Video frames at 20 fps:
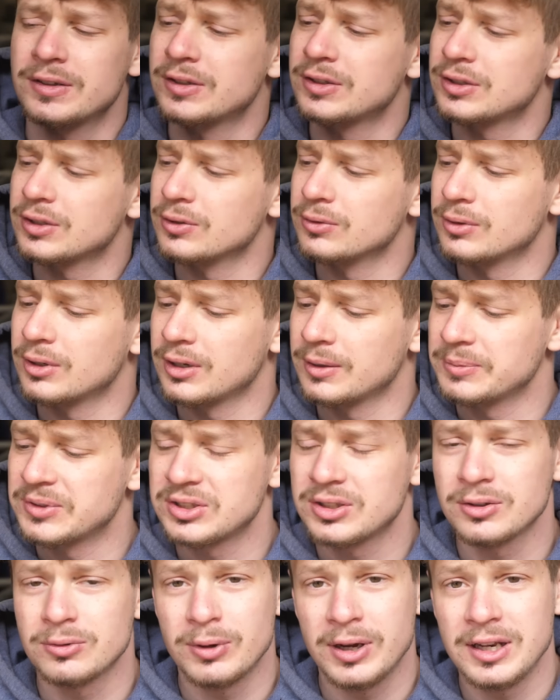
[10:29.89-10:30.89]
So I'm
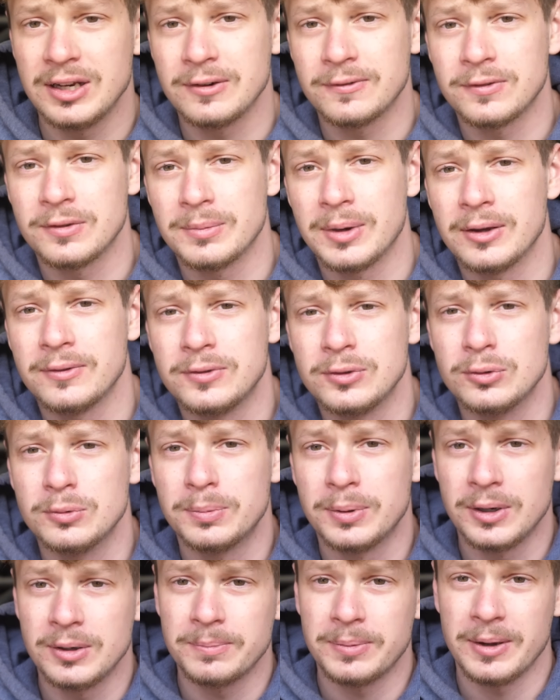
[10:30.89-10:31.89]
still waiting for my
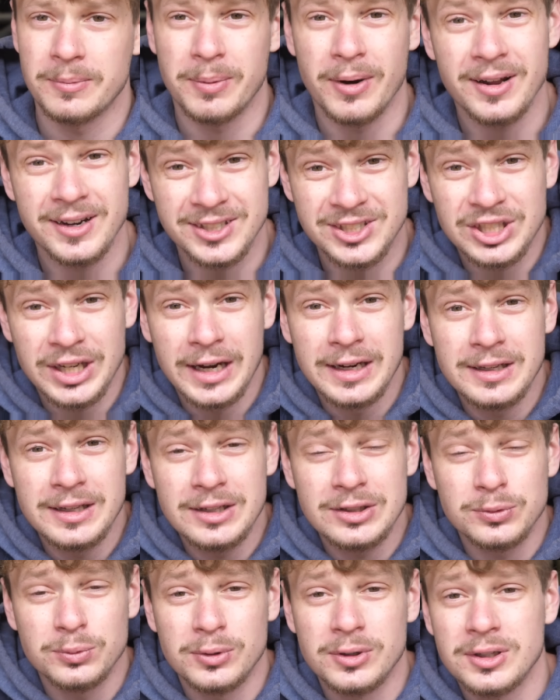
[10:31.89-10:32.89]
fuel pump. I bought a
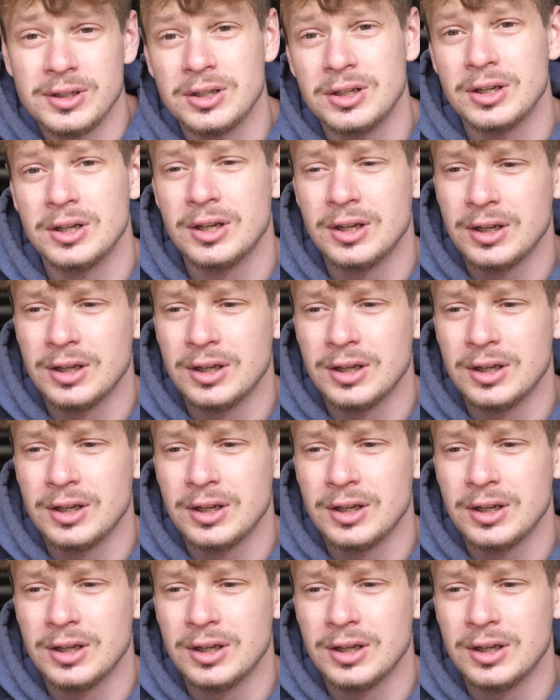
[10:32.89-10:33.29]
Chinese one.